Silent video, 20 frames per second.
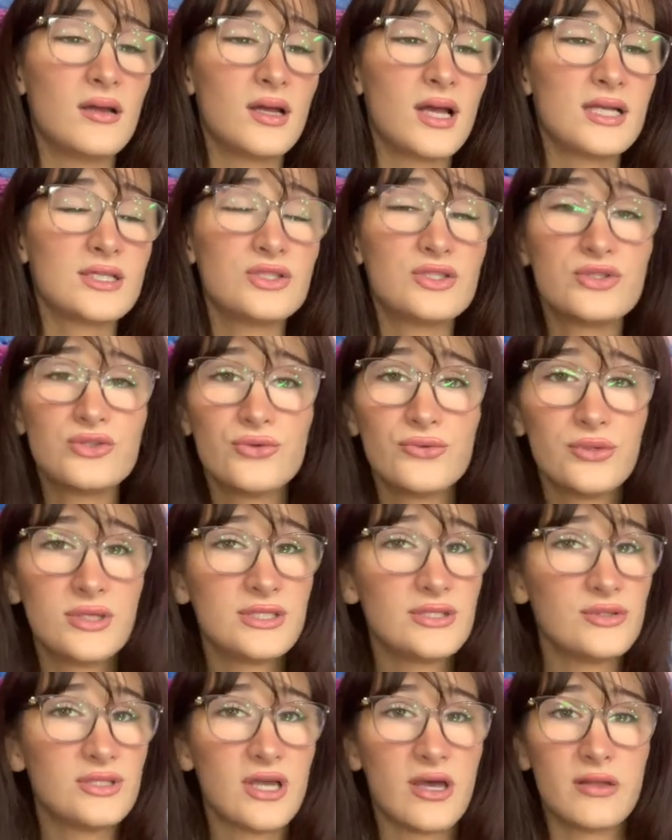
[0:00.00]
as soon
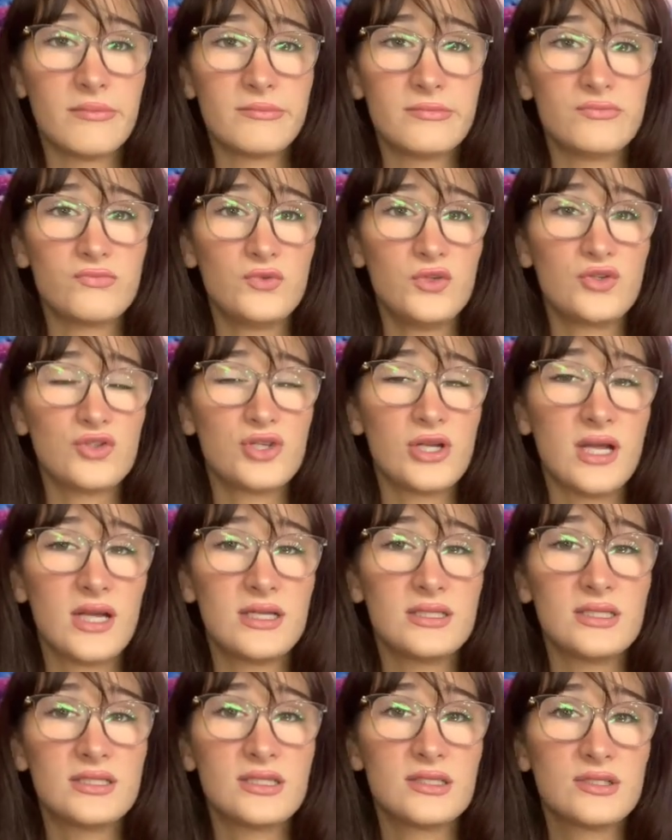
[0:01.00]
as you tell them you're
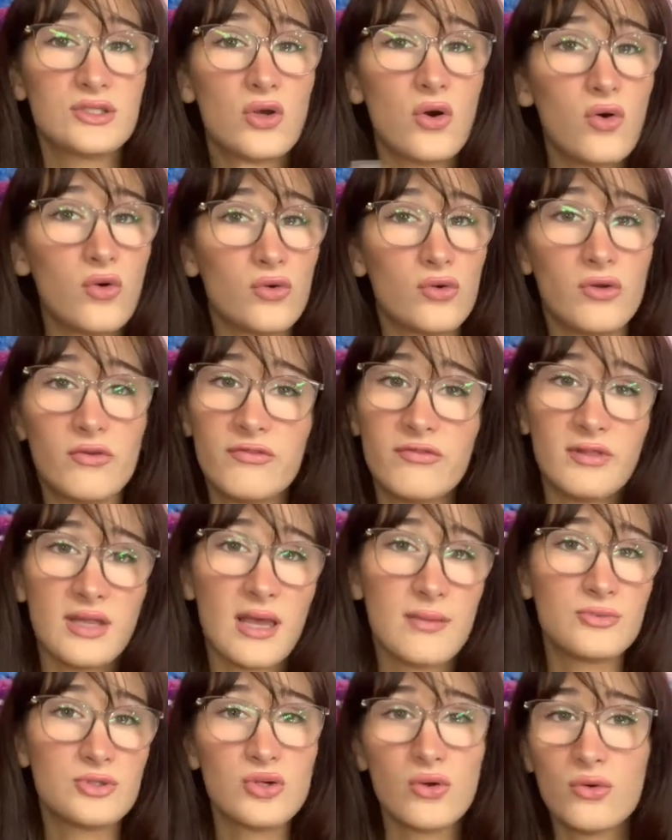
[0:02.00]
trans, it's a total
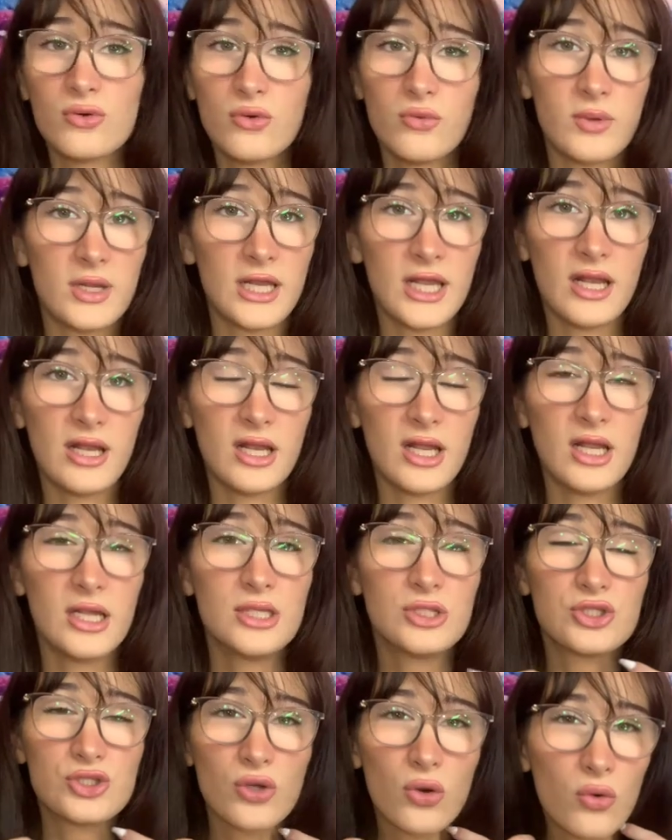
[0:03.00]
flip, total
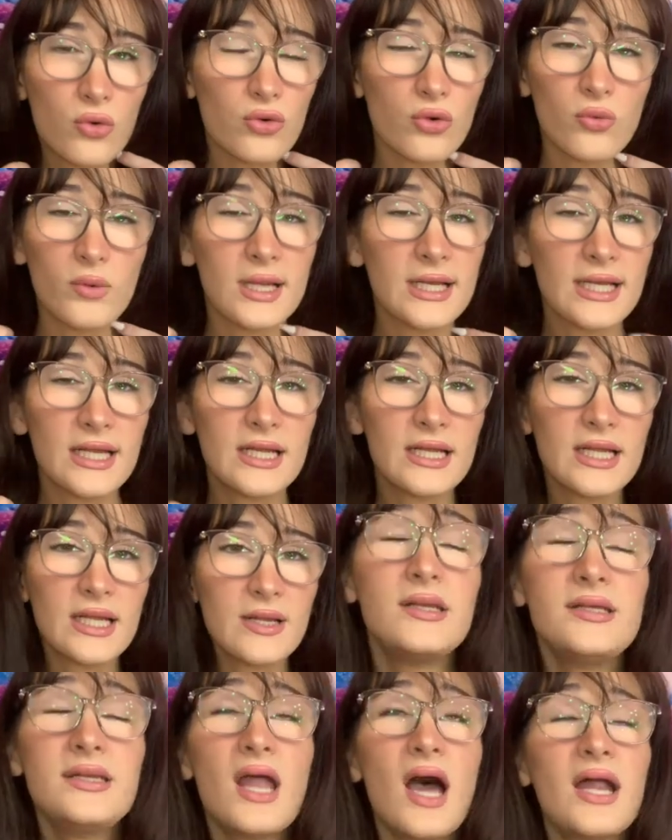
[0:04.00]
180, total
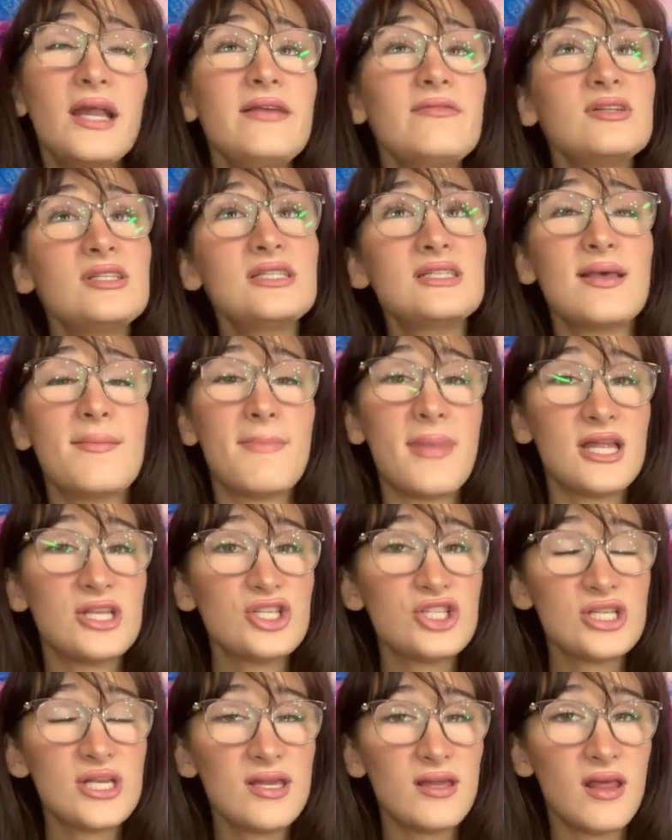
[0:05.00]
180. Not even to
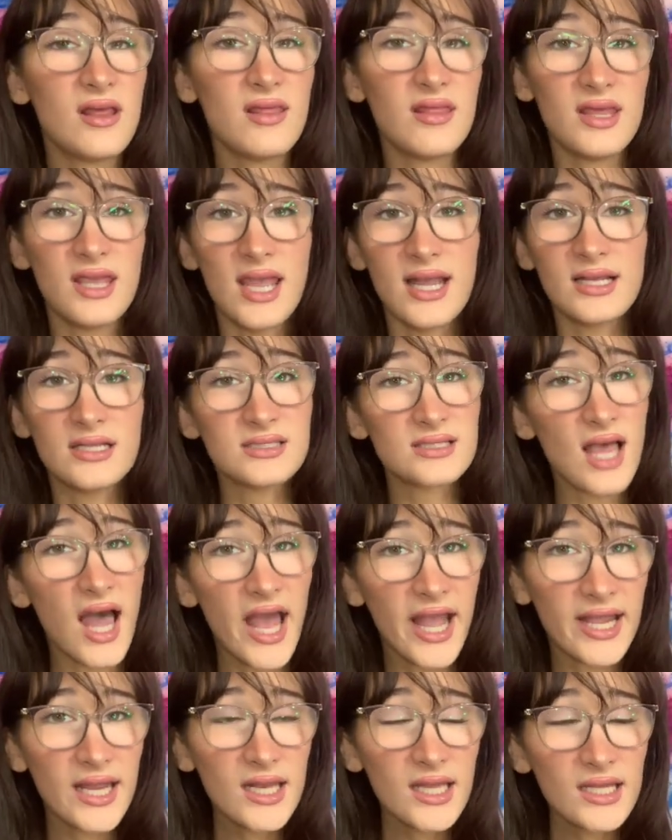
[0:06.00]
mention the
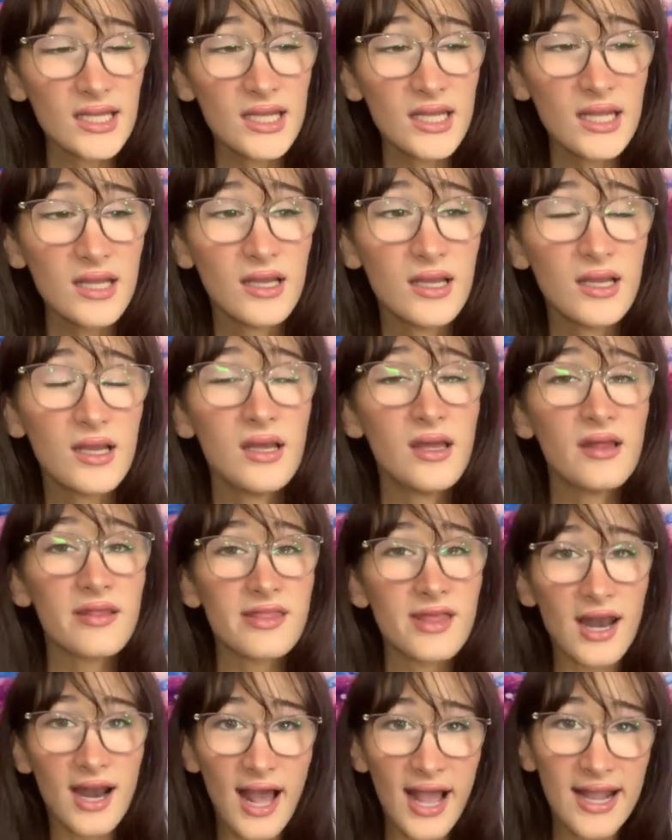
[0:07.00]
anxiety
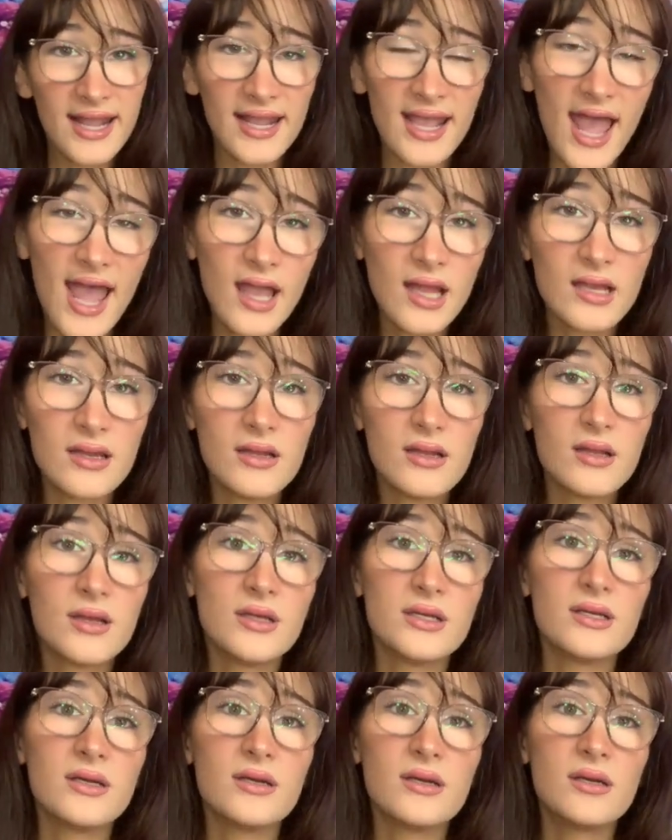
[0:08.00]
that I get
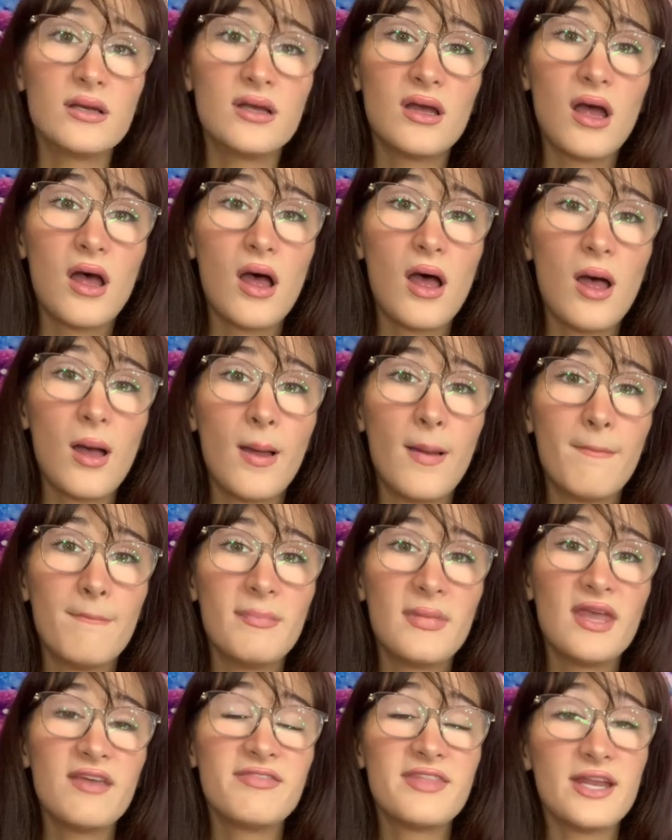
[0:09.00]
um,
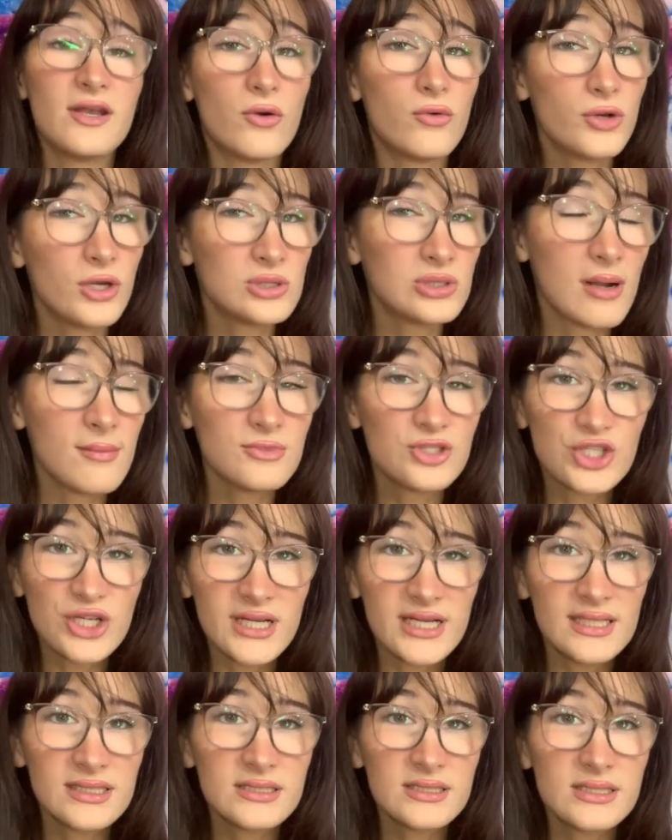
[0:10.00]
if they don't know I'm
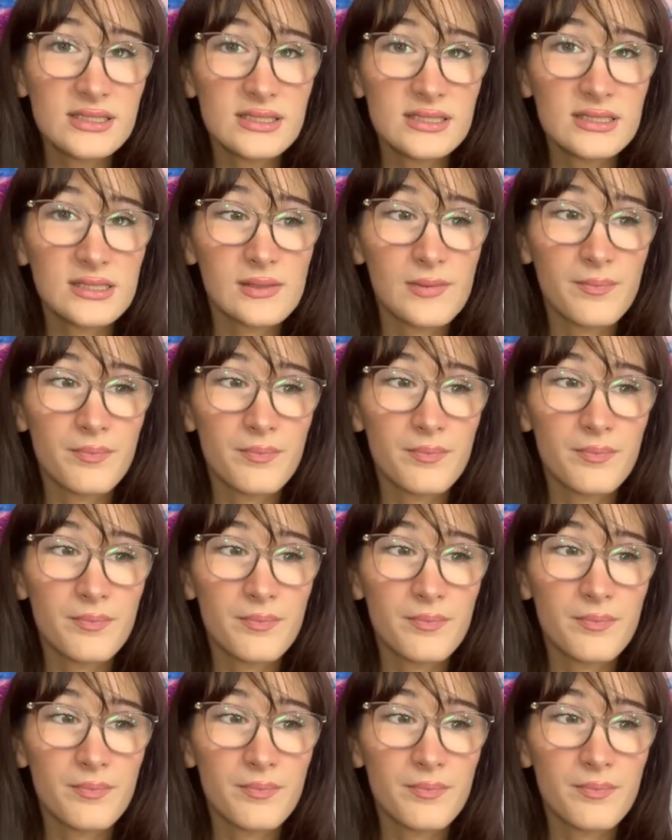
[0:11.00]
trans